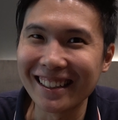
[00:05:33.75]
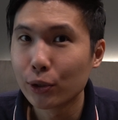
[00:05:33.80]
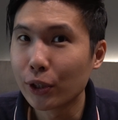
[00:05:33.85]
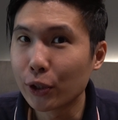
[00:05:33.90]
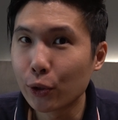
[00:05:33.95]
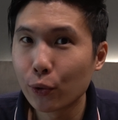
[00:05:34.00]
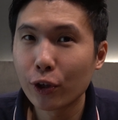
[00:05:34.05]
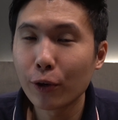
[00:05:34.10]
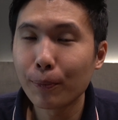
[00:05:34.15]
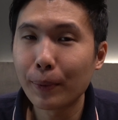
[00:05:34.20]
So in
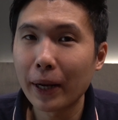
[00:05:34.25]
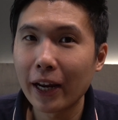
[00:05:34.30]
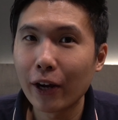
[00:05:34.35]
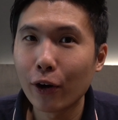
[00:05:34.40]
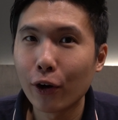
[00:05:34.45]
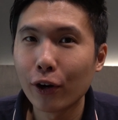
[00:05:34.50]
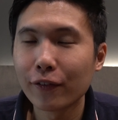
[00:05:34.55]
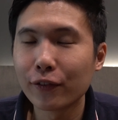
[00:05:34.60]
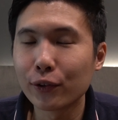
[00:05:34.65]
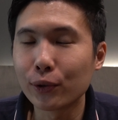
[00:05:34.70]
Google Pay,
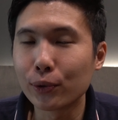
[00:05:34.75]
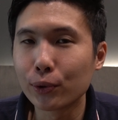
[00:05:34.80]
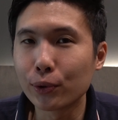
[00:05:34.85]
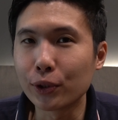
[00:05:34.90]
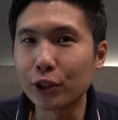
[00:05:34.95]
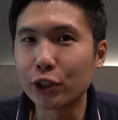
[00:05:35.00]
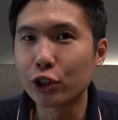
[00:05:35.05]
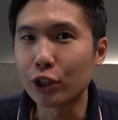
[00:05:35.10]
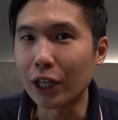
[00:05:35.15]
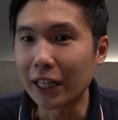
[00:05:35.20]
all you have to do
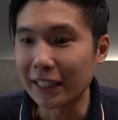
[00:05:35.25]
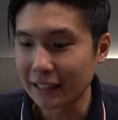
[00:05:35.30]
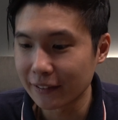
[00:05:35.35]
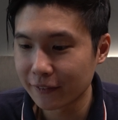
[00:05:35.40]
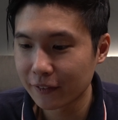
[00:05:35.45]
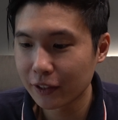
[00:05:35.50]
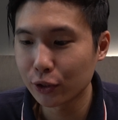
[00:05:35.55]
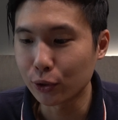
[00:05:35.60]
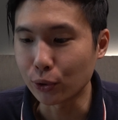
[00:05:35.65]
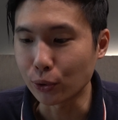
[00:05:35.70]
is
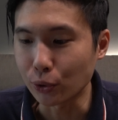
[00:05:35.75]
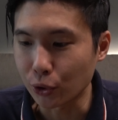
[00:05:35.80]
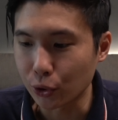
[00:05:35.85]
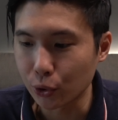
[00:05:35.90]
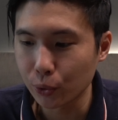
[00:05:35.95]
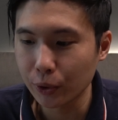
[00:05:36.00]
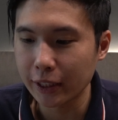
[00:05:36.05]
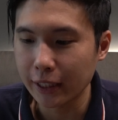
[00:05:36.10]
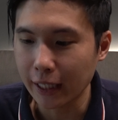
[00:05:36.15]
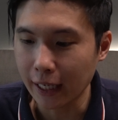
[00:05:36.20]
transfer to
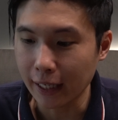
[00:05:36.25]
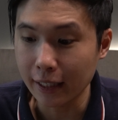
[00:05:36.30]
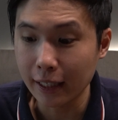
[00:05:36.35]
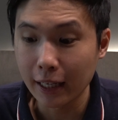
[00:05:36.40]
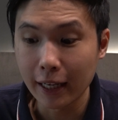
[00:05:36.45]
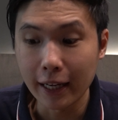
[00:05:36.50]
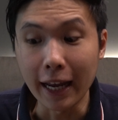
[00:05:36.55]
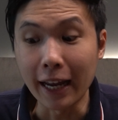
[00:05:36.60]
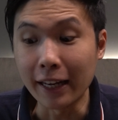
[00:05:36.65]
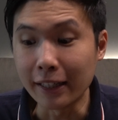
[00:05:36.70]
UEN,
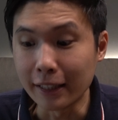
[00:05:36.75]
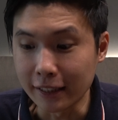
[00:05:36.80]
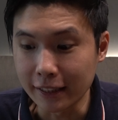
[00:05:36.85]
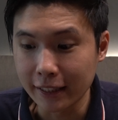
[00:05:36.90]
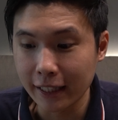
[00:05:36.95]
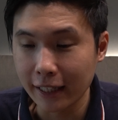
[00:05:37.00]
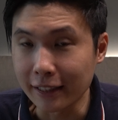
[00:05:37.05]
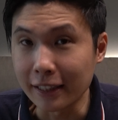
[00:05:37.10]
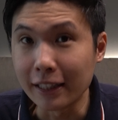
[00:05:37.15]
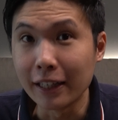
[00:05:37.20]
and
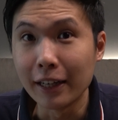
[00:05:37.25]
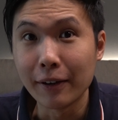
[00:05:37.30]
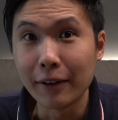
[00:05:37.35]
again,